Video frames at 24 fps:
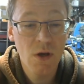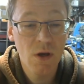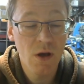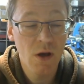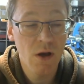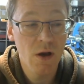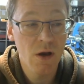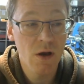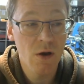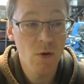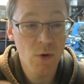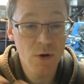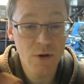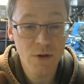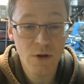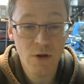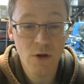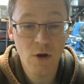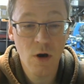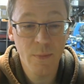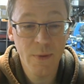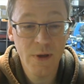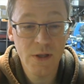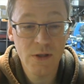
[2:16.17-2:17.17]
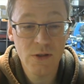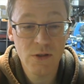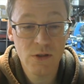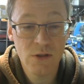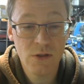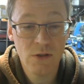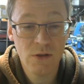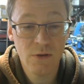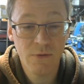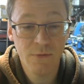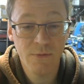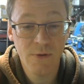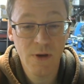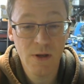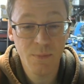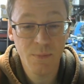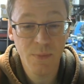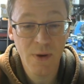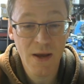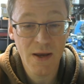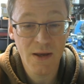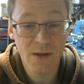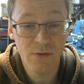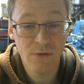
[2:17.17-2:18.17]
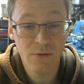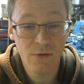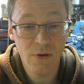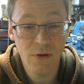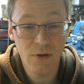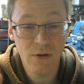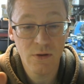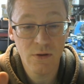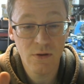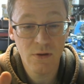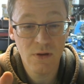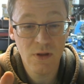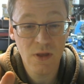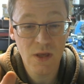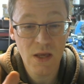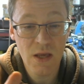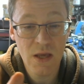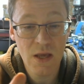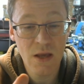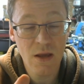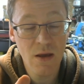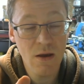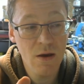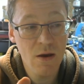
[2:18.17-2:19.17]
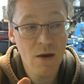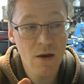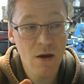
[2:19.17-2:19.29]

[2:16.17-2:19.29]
One of the comments fed back that the